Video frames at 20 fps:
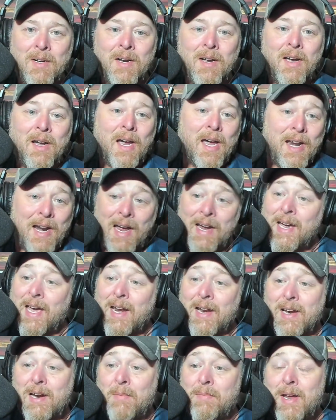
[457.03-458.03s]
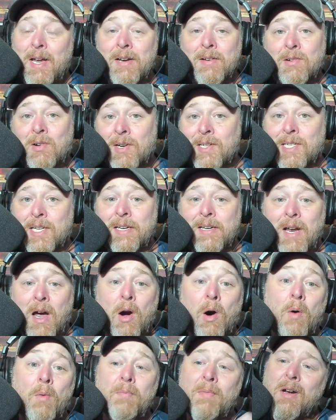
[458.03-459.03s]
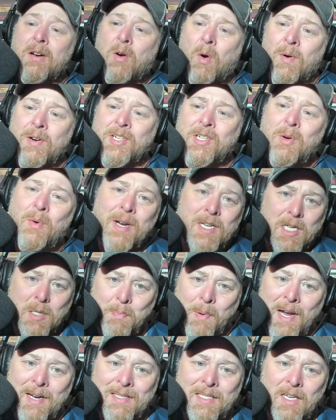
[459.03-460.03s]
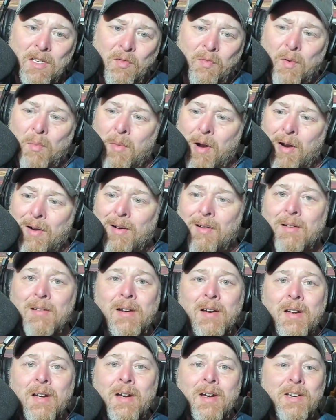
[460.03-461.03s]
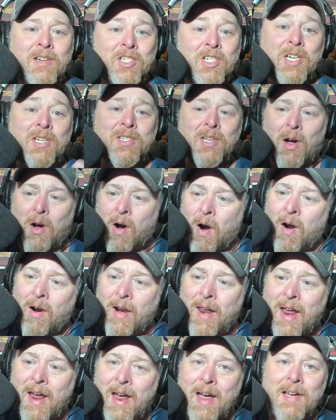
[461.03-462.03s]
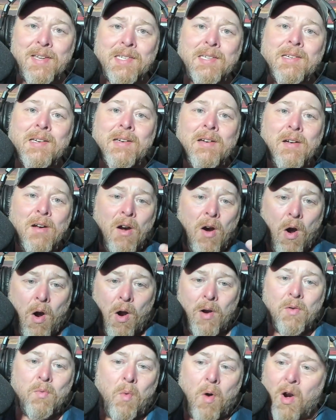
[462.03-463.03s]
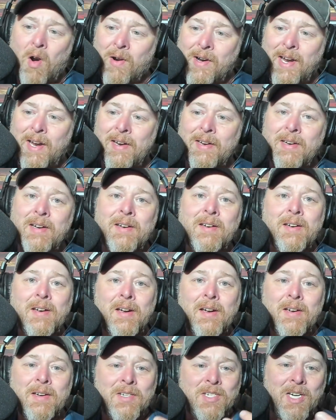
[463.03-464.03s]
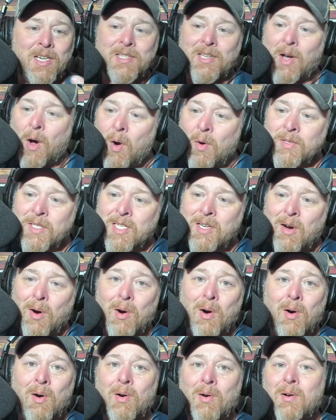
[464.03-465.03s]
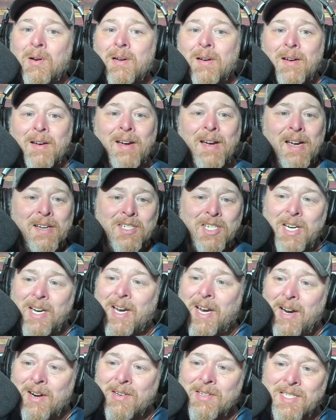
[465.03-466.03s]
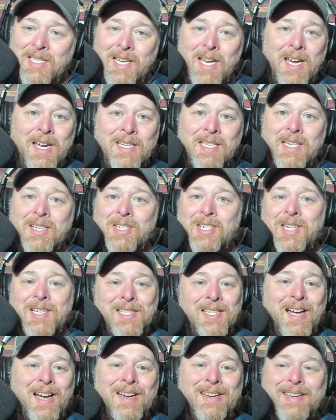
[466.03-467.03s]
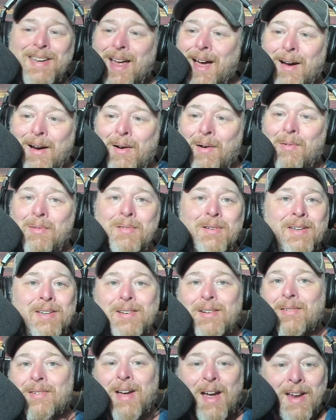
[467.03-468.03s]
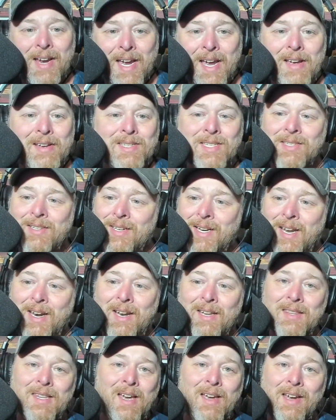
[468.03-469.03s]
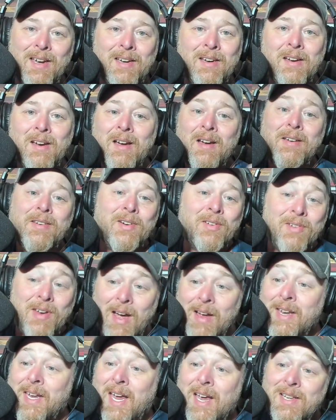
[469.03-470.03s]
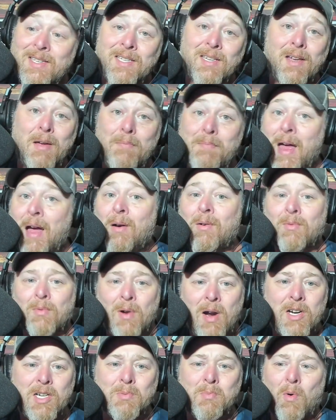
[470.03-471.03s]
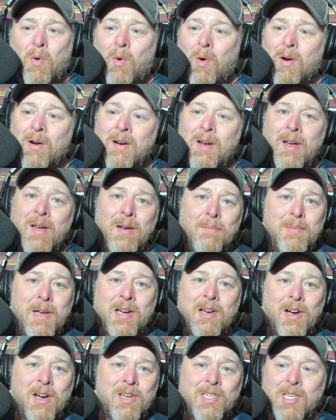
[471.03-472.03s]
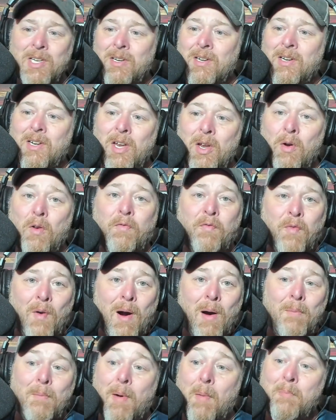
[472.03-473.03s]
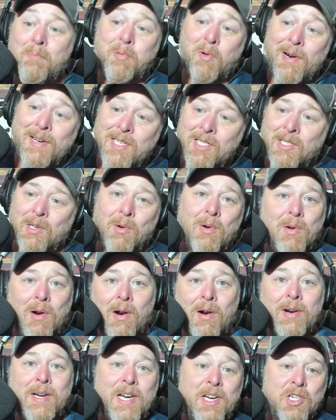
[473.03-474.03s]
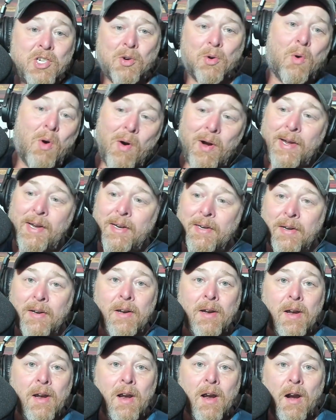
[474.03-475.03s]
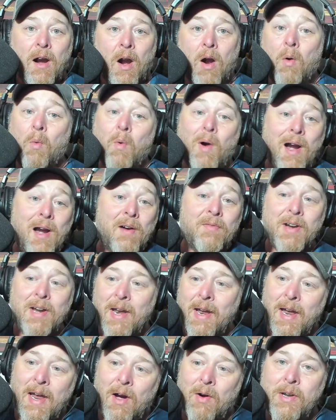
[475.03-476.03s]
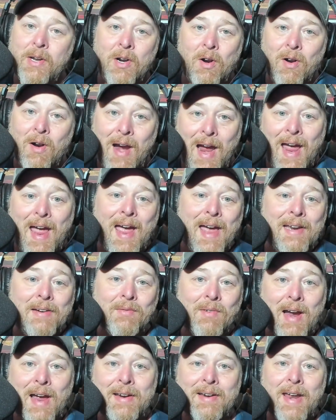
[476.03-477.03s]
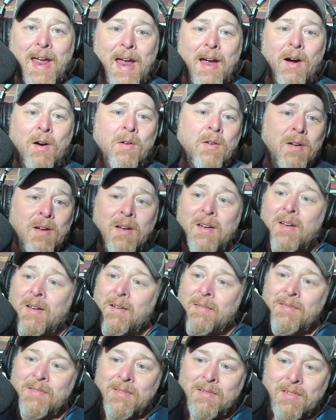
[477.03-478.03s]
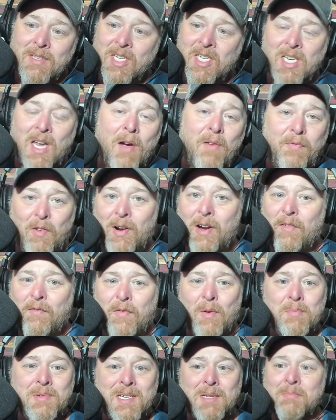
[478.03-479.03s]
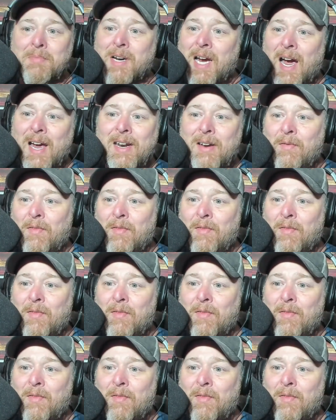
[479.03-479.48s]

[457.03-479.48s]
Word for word: And I got to commend Kristi Noem. Of course, you expect this from her. She's a hard ass, hard working. She's old school and she hears this and she's like no you're not canceling anything you're not canceling mount rushmore because you from bristol or detroit or wherever in the hell you're at right now, suffering from some kind of